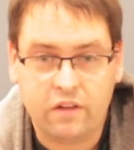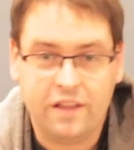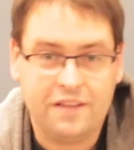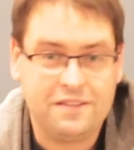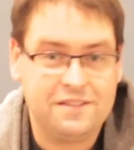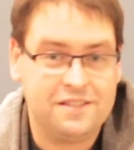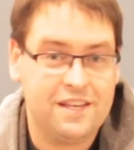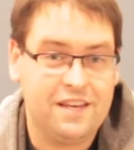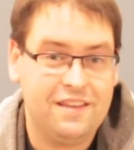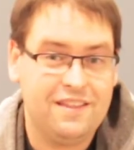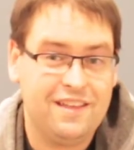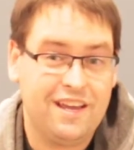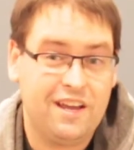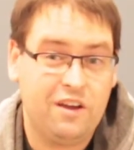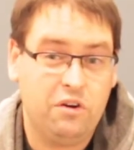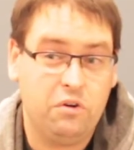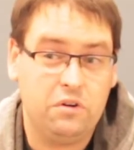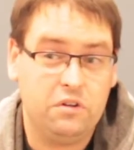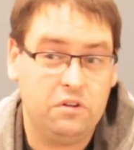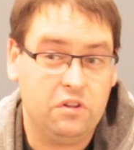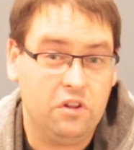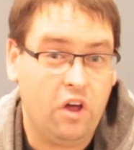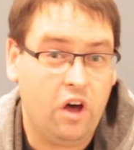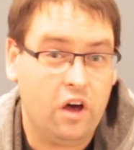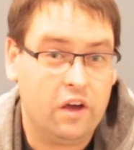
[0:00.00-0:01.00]
let's say they
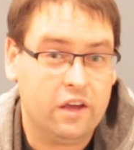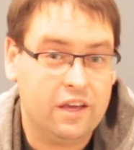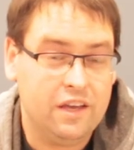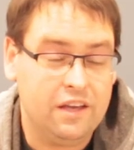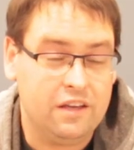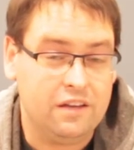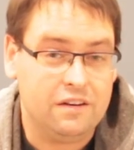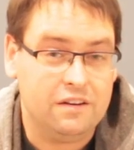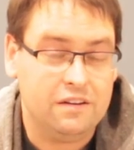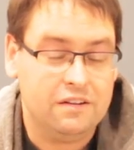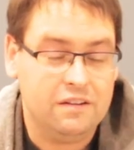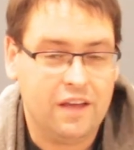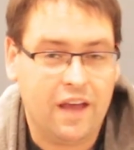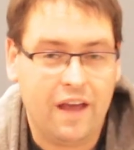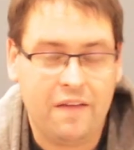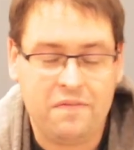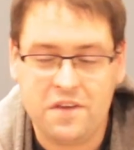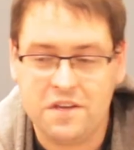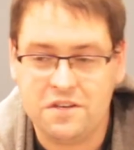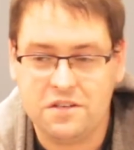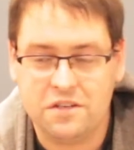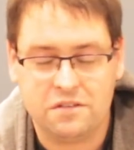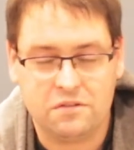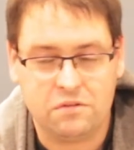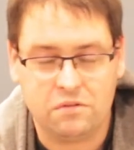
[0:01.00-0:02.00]
couldn't log in and
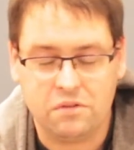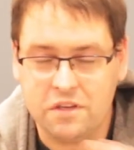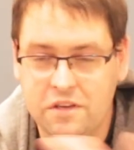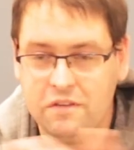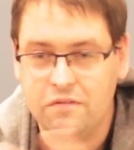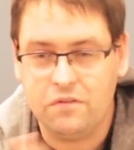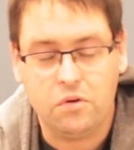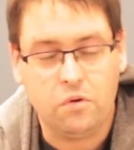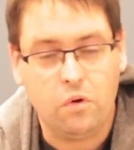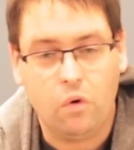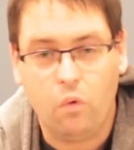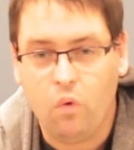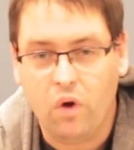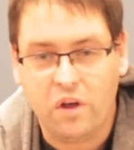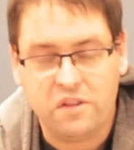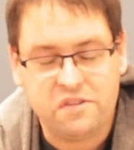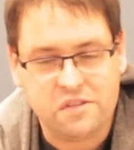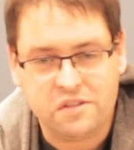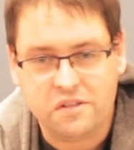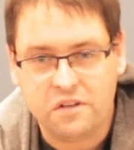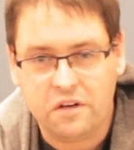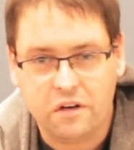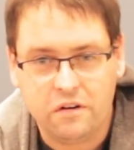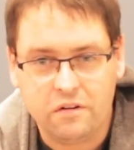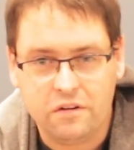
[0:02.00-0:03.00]
they just leave you a
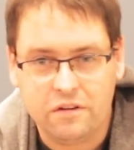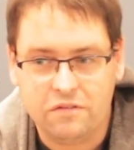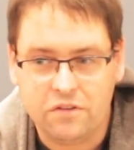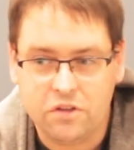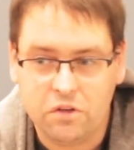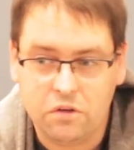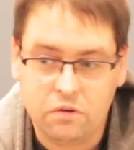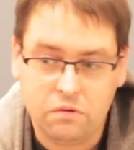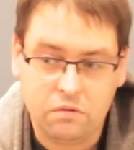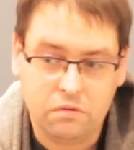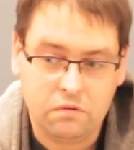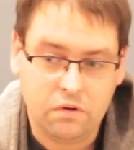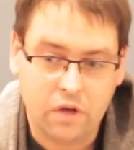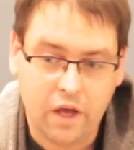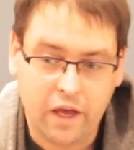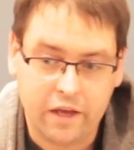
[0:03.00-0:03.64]
1-star review,